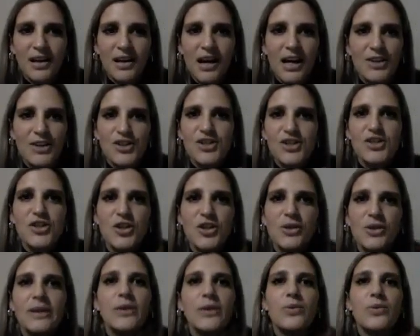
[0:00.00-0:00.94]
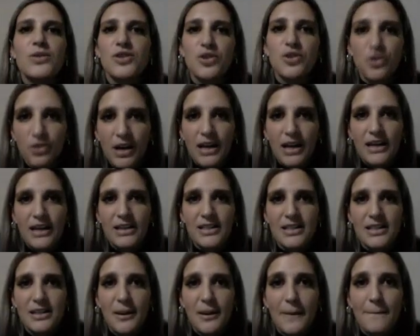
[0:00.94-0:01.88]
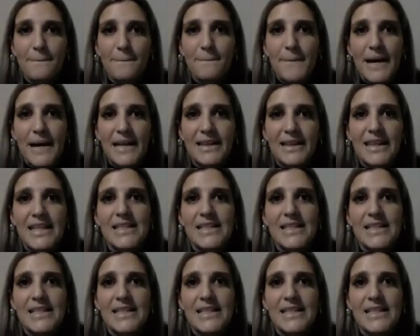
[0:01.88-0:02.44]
I just knew he was great. But